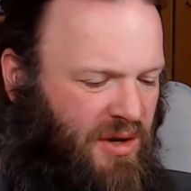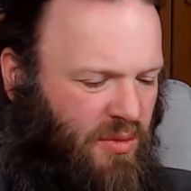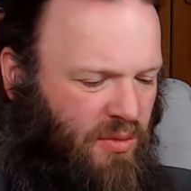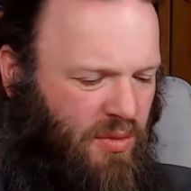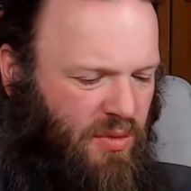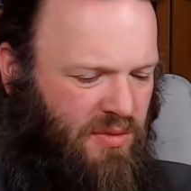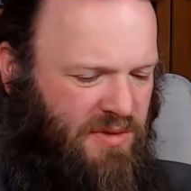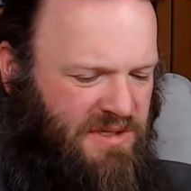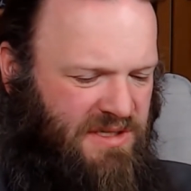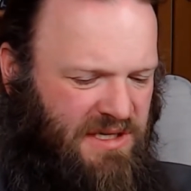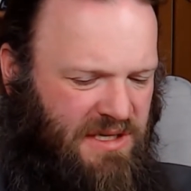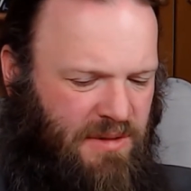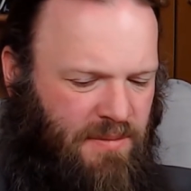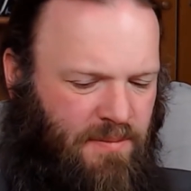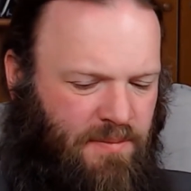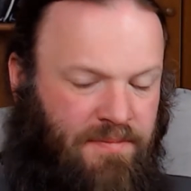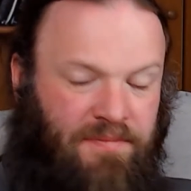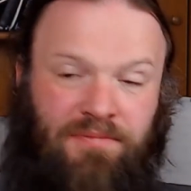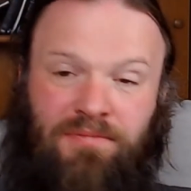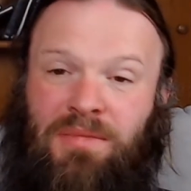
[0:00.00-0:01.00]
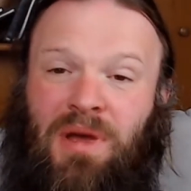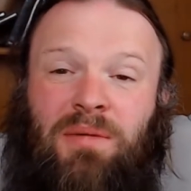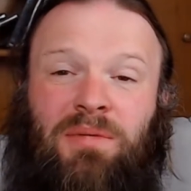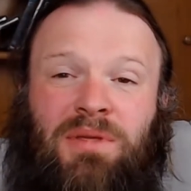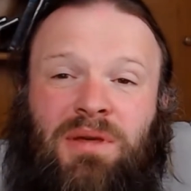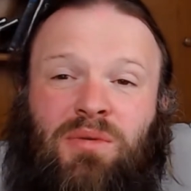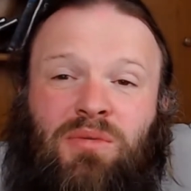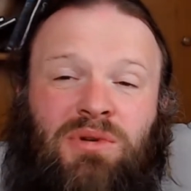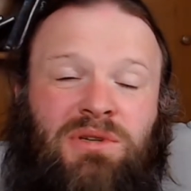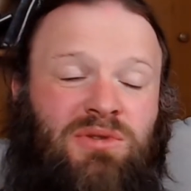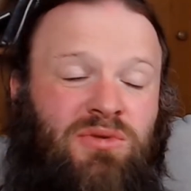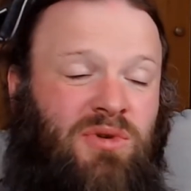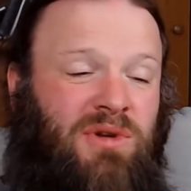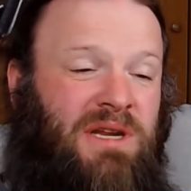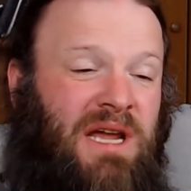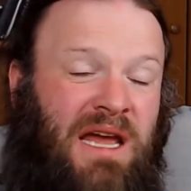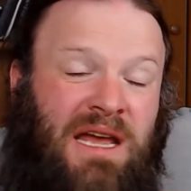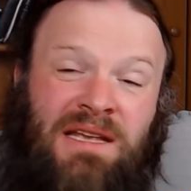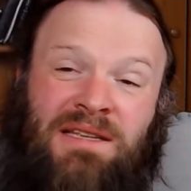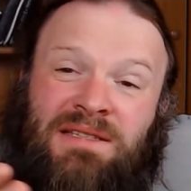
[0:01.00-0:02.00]
We will see. Maybe they will do
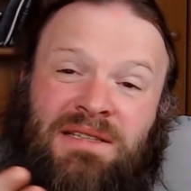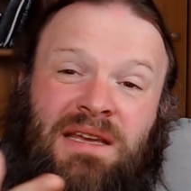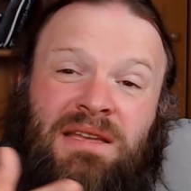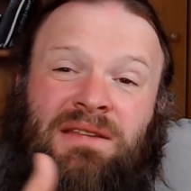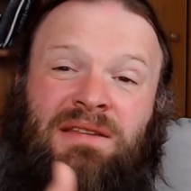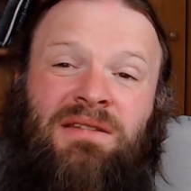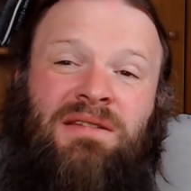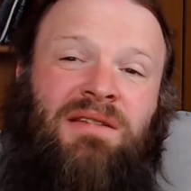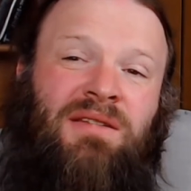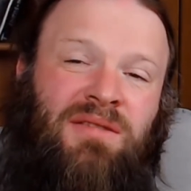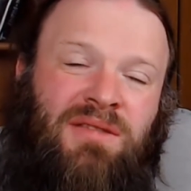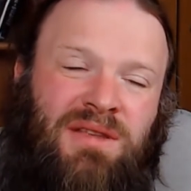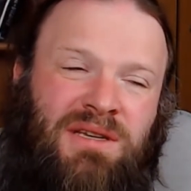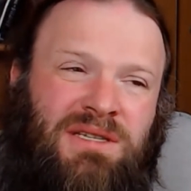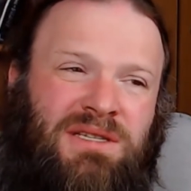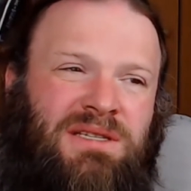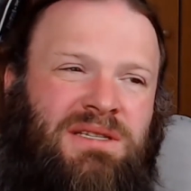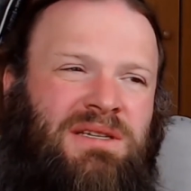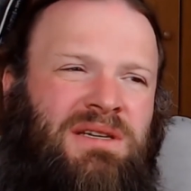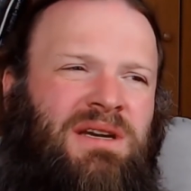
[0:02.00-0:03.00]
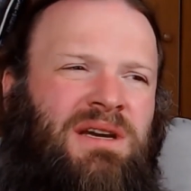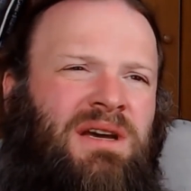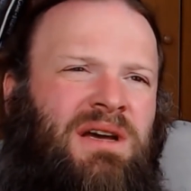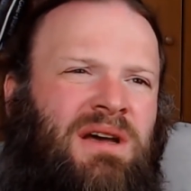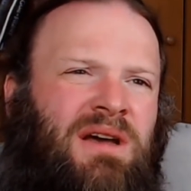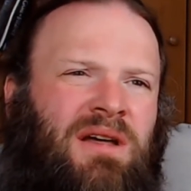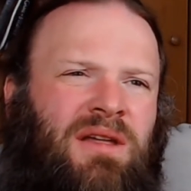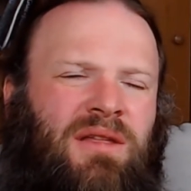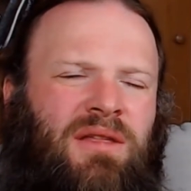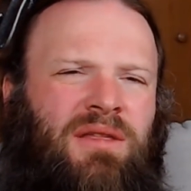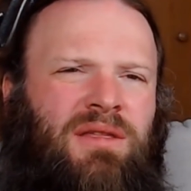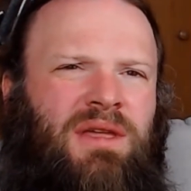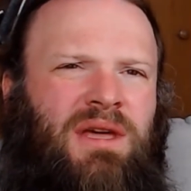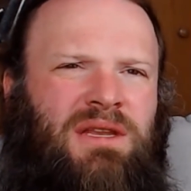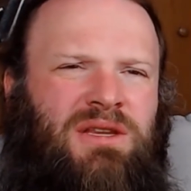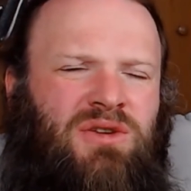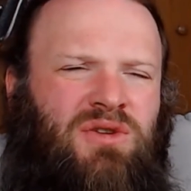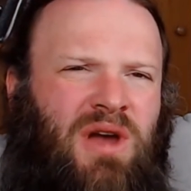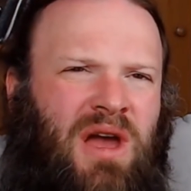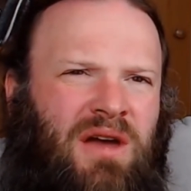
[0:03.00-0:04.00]
it as they did in this,
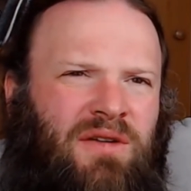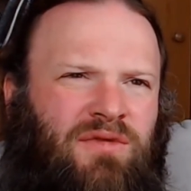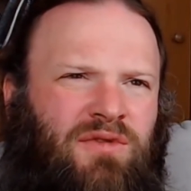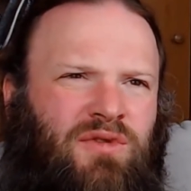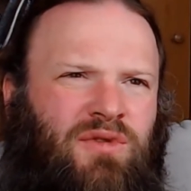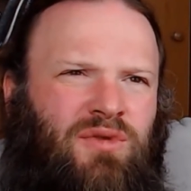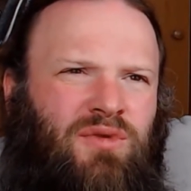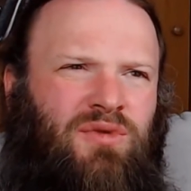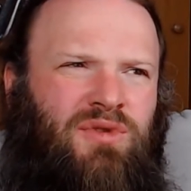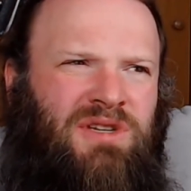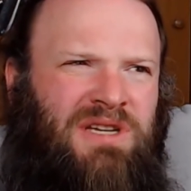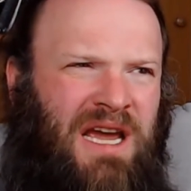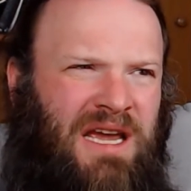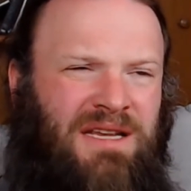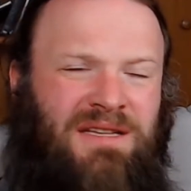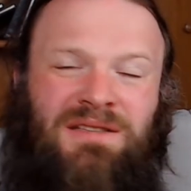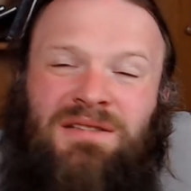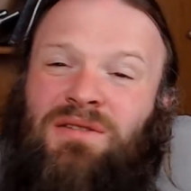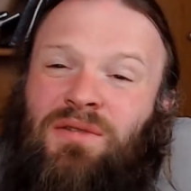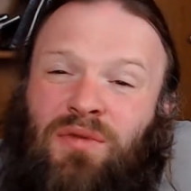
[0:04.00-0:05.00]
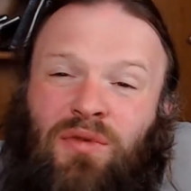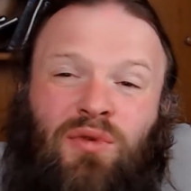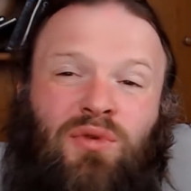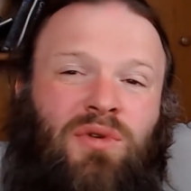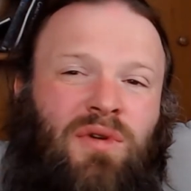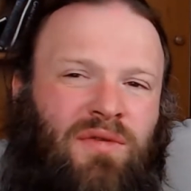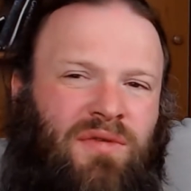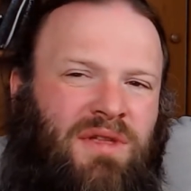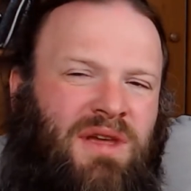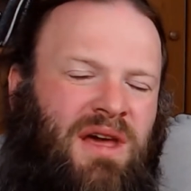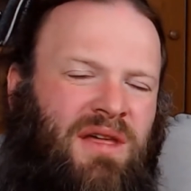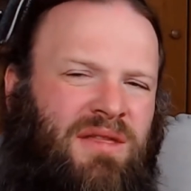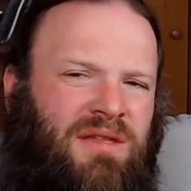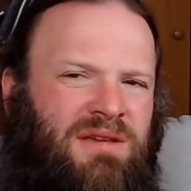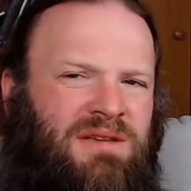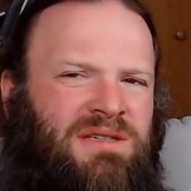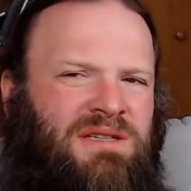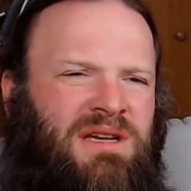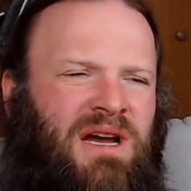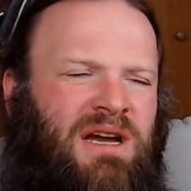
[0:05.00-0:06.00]
that you have to taste the food of the
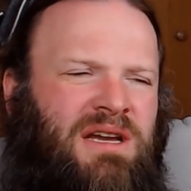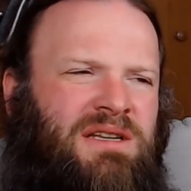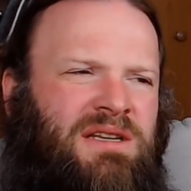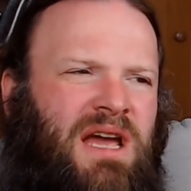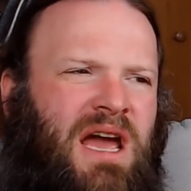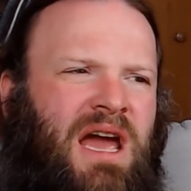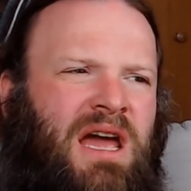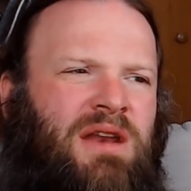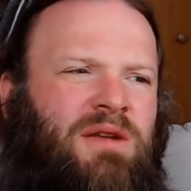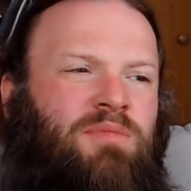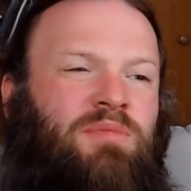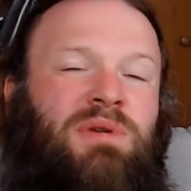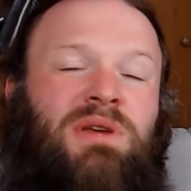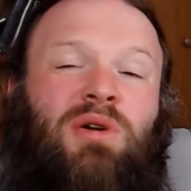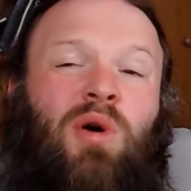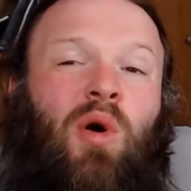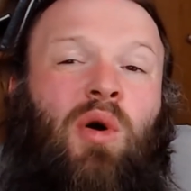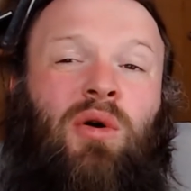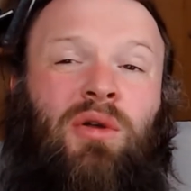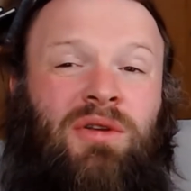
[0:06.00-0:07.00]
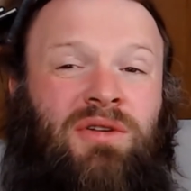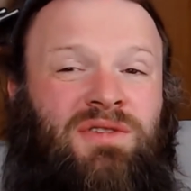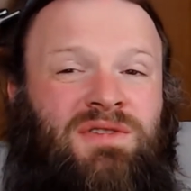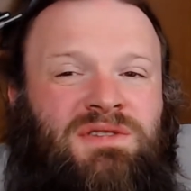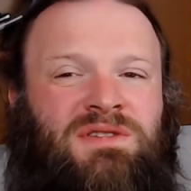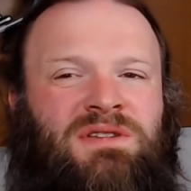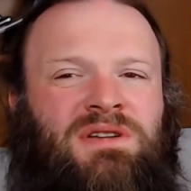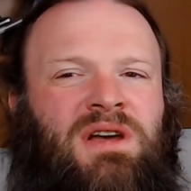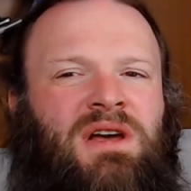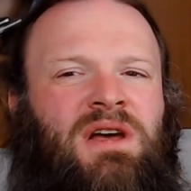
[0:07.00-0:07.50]
other side and be honest.